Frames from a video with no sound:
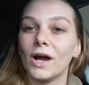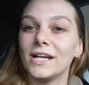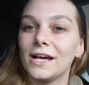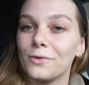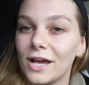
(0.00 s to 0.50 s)

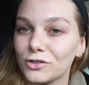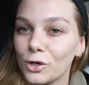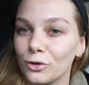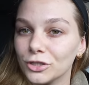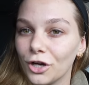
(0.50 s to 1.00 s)
Right now we have to
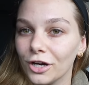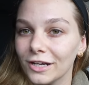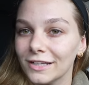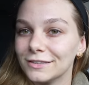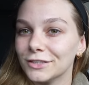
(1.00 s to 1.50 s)
go to
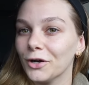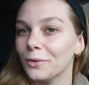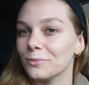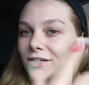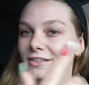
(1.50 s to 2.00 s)
Target, so
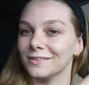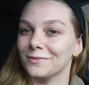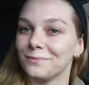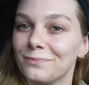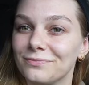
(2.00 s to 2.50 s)
I'm
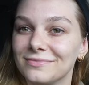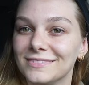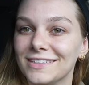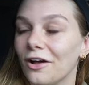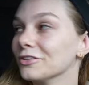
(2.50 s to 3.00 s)
gonna
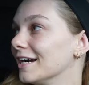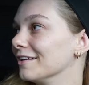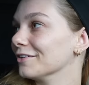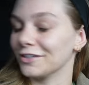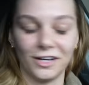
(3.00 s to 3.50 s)
tell
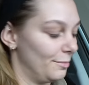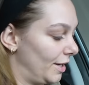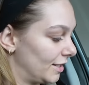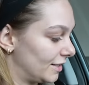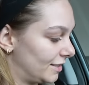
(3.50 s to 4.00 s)
Tyler to come back